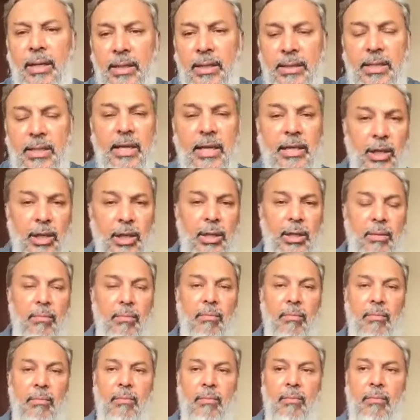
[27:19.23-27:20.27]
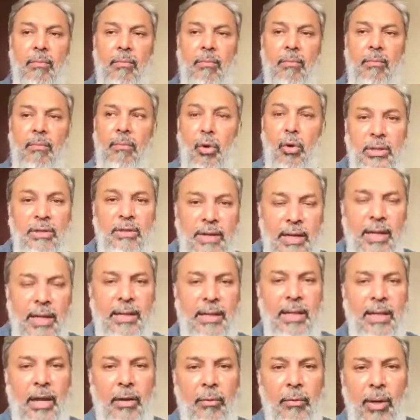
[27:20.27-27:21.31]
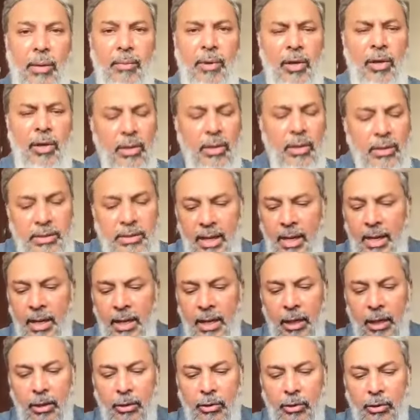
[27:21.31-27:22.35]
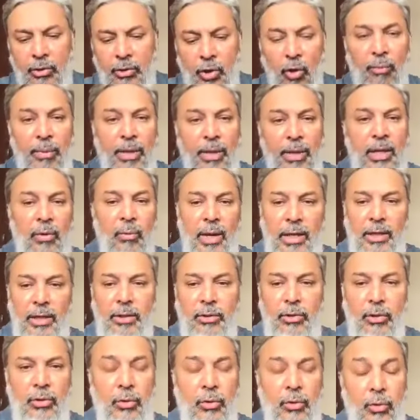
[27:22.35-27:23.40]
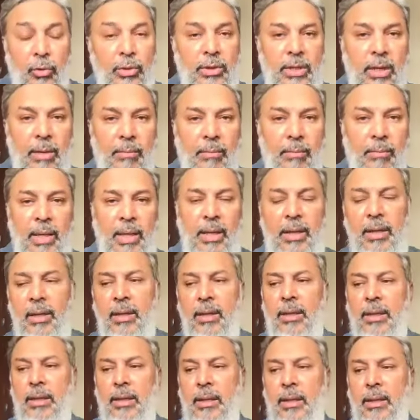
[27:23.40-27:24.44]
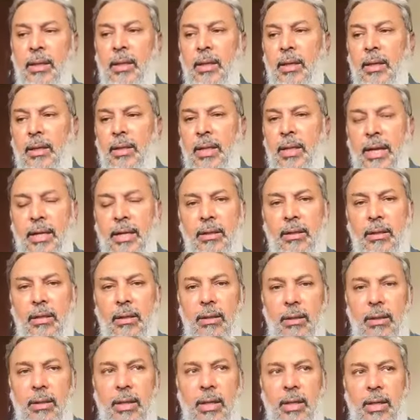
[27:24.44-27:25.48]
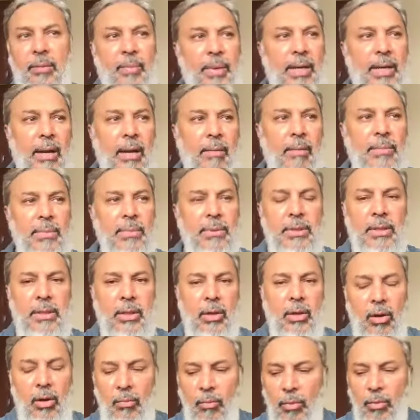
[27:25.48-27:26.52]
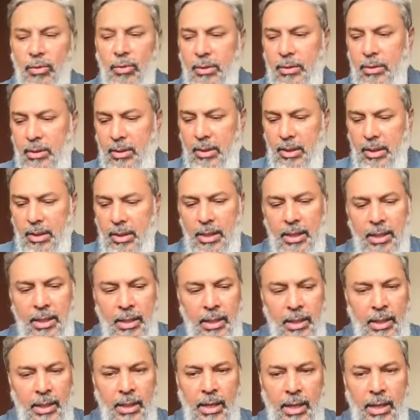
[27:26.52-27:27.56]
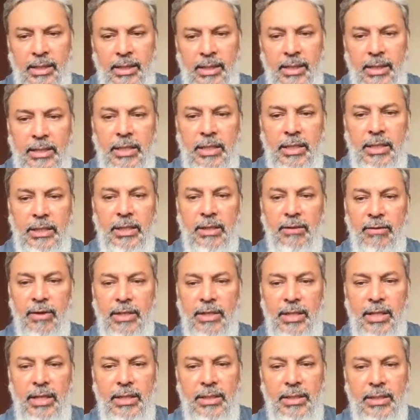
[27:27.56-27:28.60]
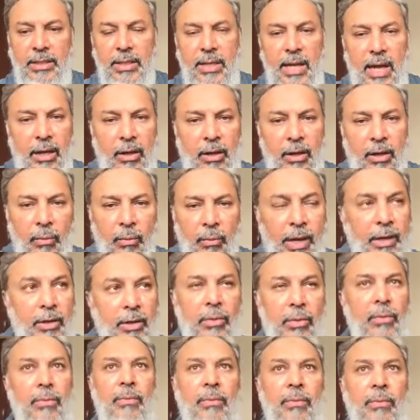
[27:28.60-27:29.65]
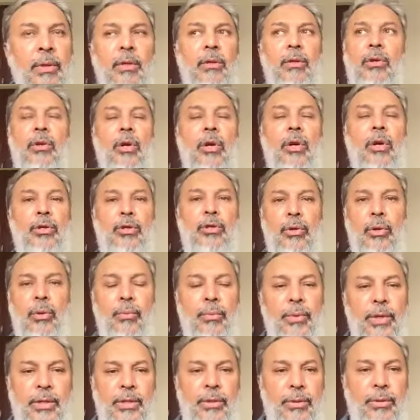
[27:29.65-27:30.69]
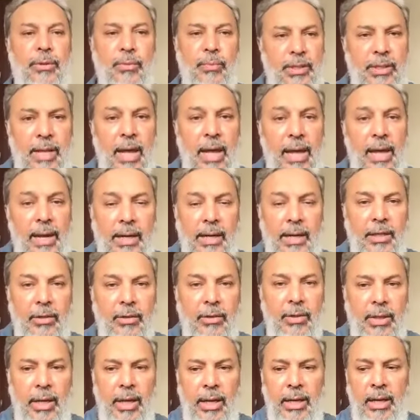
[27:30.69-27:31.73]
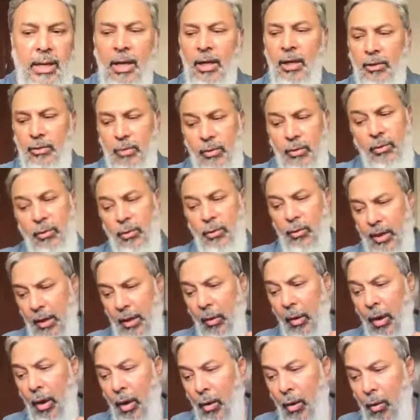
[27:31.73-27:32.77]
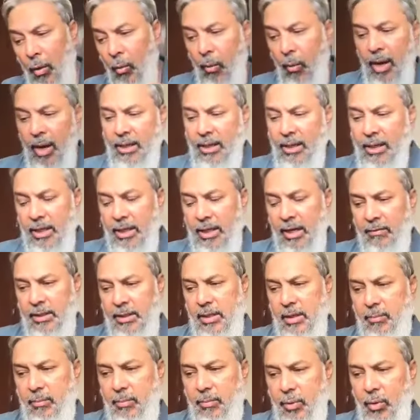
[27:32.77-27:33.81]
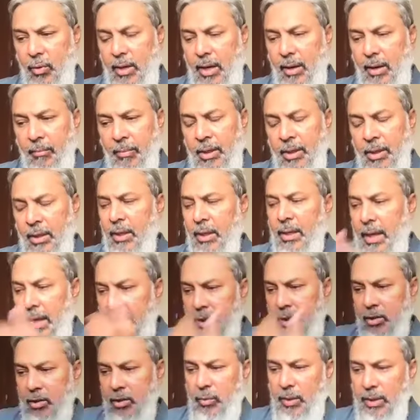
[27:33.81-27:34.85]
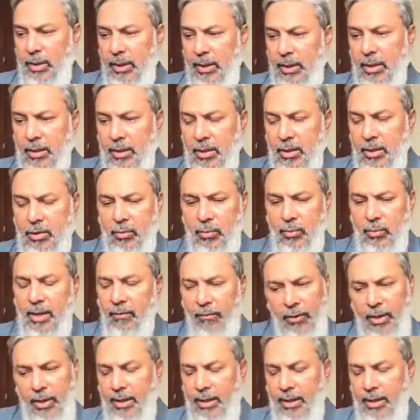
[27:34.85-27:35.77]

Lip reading: It's actually more difficult that way because there are so many ways to do something that it becomes almost a decision fatigue scenario where you're not sure which direction to take. So you look at one JavaScript programmer and he's doing it in this way.